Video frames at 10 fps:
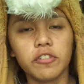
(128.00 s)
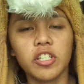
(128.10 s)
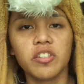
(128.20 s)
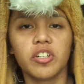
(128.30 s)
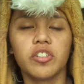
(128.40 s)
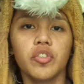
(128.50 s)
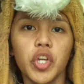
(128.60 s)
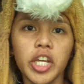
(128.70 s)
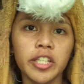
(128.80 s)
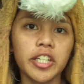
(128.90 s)
of scissors,
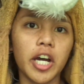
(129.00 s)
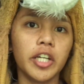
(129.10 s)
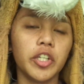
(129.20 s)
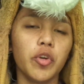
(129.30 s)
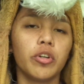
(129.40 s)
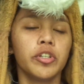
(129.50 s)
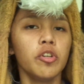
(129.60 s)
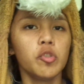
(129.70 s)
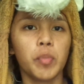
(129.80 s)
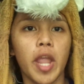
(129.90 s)
you can cut your
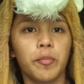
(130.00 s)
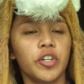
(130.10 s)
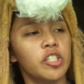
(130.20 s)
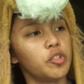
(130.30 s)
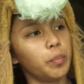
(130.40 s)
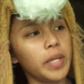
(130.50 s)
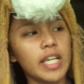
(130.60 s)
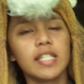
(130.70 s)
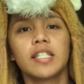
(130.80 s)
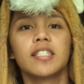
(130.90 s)
newspaper into
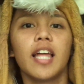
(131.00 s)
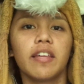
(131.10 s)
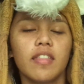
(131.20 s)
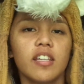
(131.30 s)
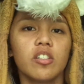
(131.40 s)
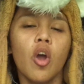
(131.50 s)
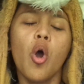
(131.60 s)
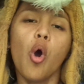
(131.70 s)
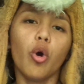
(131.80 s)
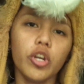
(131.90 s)
pieces like this,
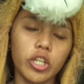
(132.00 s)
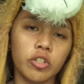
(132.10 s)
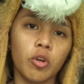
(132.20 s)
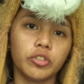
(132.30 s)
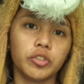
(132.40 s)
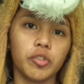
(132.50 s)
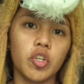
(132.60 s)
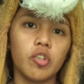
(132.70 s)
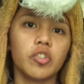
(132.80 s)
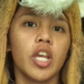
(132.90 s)
or you can also
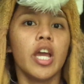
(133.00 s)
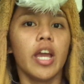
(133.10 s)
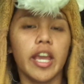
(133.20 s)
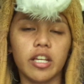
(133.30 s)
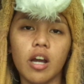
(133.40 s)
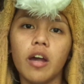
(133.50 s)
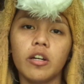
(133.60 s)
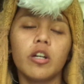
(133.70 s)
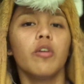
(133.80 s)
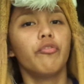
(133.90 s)
use a
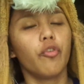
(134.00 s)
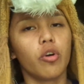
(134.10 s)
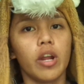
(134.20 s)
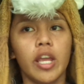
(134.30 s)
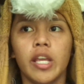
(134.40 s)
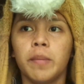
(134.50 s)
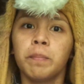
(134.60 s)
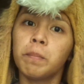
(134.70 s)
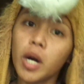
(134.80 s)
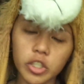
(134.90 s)
cutter for a
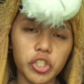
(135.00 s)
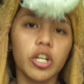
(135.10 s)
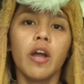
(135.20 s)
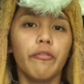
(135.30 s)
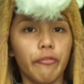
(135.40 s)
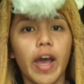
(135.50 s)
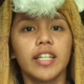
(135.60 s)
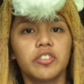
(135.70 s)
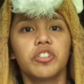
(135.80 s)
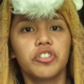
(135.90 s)
much
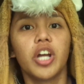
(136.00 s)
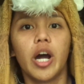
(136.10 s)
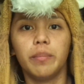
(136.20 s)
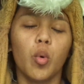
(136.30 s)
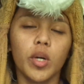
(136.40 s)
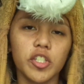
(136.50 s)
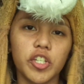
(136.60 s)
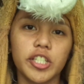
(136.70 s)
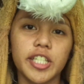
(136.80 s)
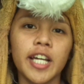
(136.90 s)
faster job. Once
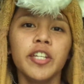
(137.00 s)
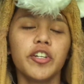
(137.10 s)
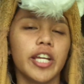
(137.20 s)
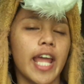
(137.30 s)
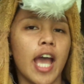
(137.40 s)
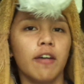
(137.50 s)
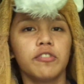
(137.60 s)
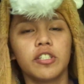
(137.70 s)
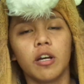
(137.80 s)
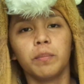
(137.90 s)
you're done, you're gonna have
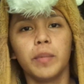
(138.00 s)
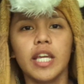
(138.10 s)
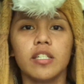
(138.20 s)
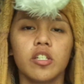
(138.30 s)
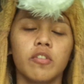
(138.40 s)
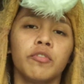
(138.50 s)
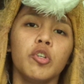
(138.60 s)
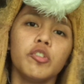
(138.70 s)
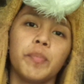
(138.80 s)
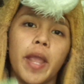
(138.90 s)
some pieces of
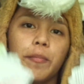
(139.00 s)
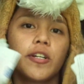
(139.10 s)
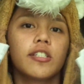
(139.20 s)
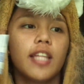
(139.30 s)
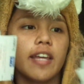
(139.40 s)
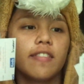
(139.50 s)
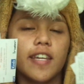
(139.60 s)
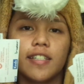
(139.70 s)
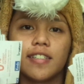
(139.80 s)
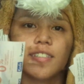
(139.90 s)
newspapers like
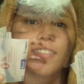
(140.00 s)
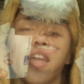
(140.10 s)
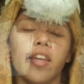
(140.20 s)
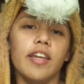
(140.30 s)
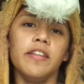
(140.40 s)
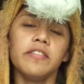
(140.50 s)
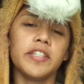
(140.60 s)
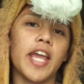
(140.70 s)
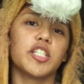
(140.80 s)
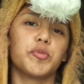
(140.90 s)
this. In the
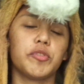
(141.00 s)
next